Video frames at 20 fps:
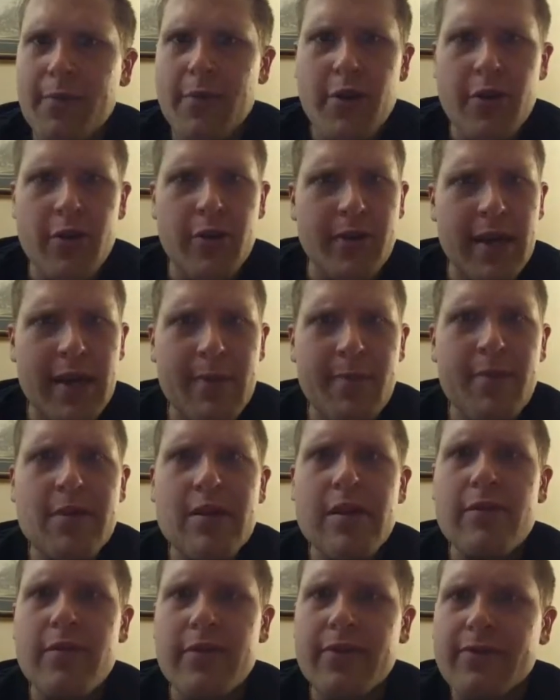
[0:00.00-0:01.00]
you typically
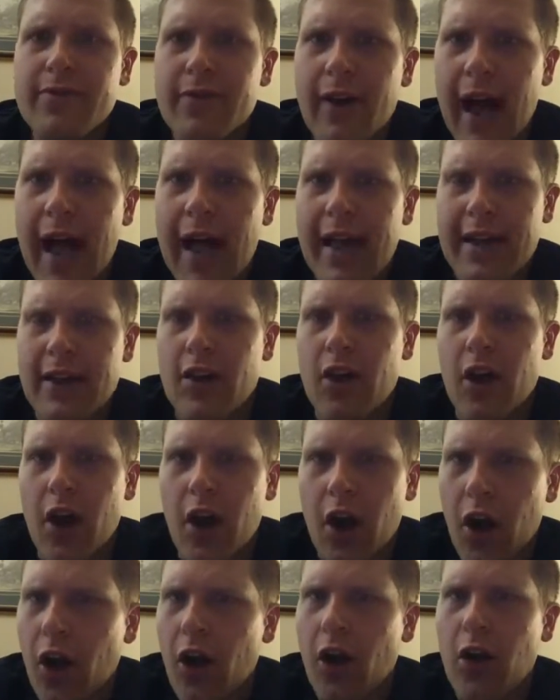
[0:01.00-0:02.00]
would find in
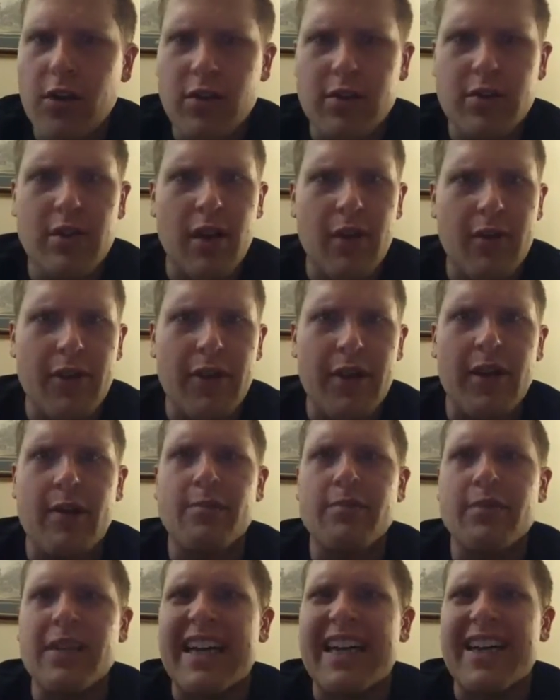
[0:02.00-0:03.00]
all Sauvignon
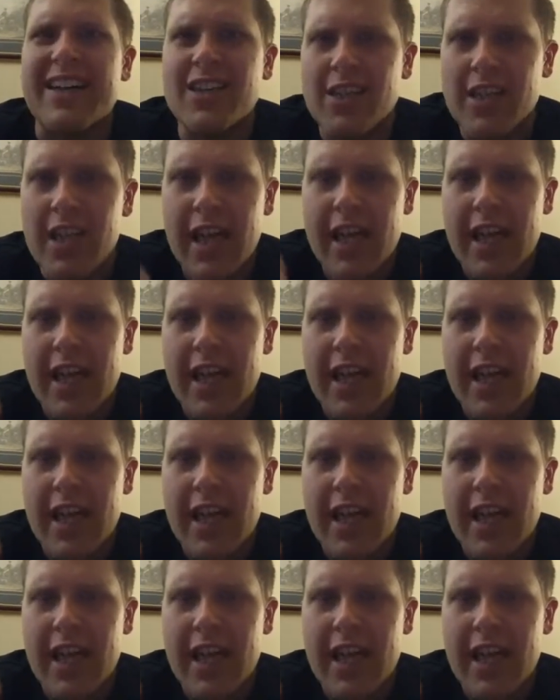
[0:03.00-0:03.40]
Blancs.